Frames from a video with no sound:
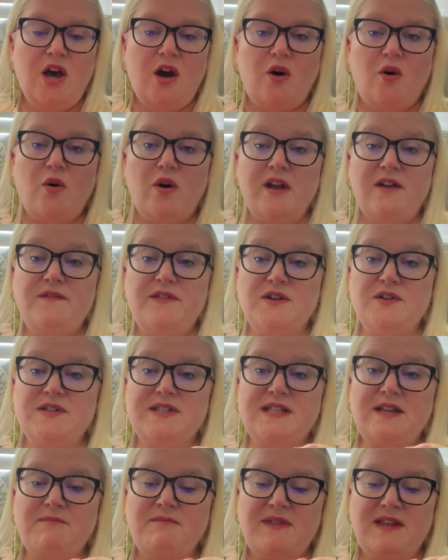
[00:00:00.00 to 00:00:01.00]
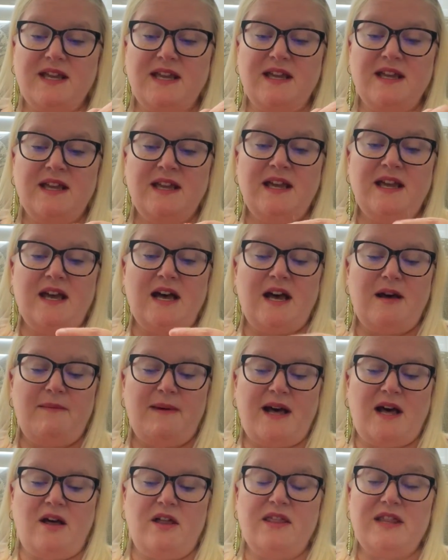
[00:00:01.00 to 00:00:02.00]
or if there's something
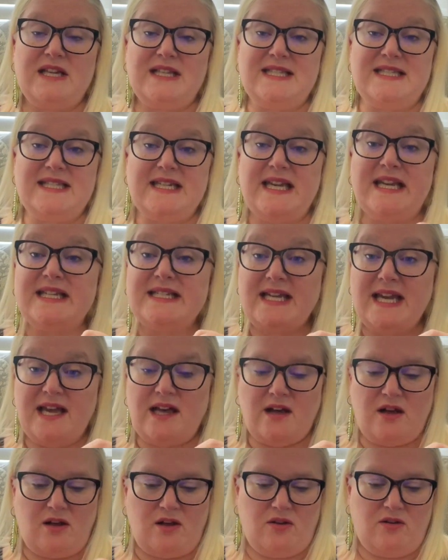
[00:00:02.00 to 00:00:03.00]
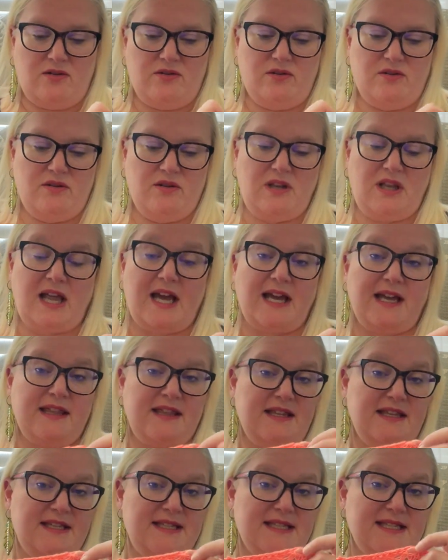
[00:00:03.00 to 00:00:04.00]
about the detail like
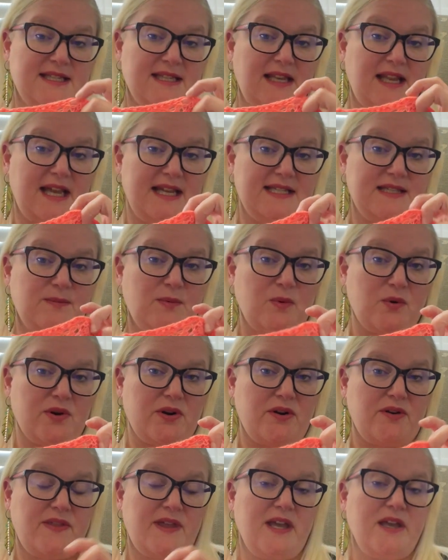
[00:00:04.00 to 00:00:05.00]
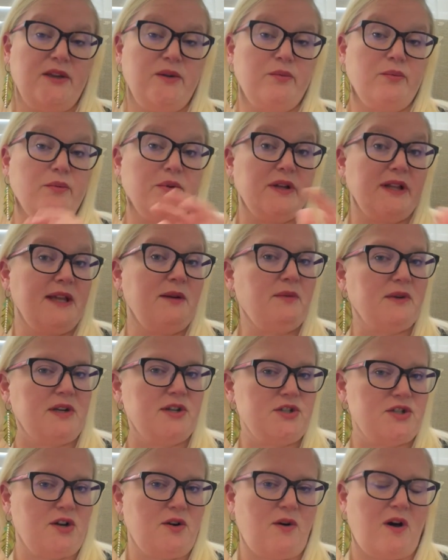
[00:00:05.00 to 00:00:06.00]
this lace border that you really want to
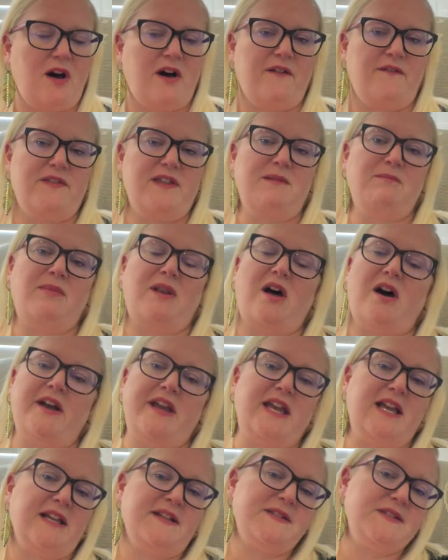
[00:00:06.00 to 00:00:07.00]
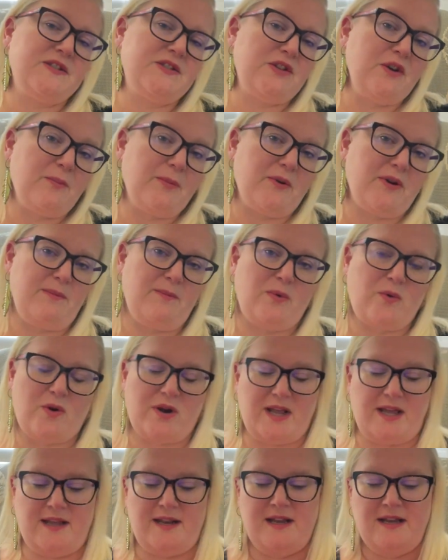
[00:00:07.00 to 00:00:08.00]
show off, then blocking is super
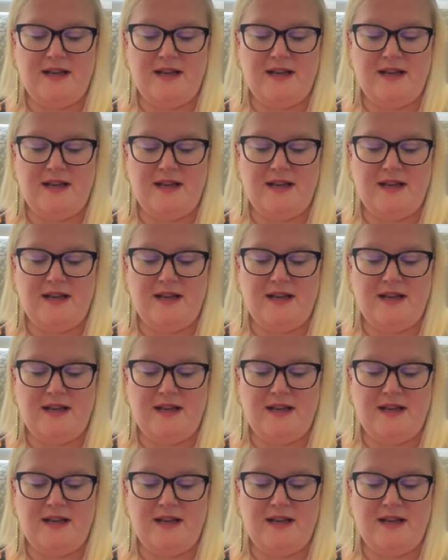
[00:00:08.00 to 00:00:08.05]
important.